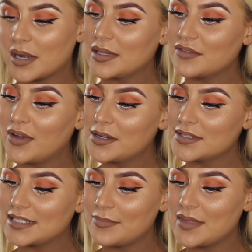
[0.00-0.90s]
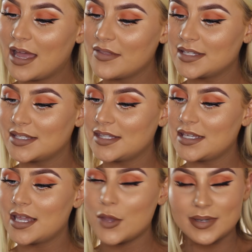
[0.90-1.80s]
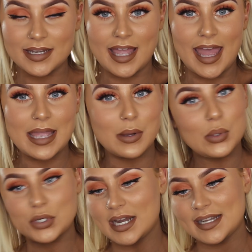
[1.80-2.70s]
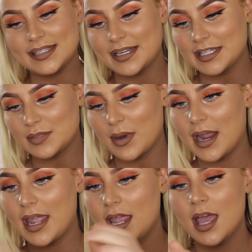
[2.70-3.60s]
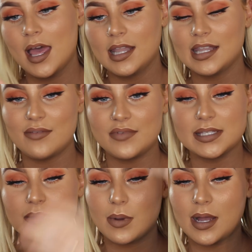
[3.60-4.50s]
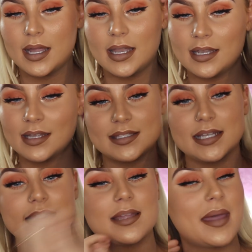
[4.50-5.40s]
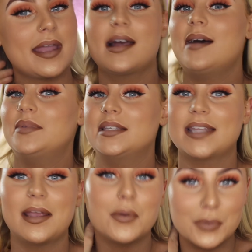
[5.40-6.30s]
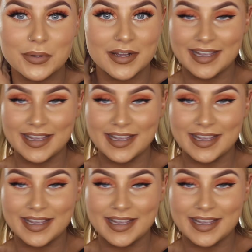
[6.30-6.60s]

But I'm at the final step now. This is the Urban Decay All Nighter Setting Spray. Love this one. Sets the makeup to stay on all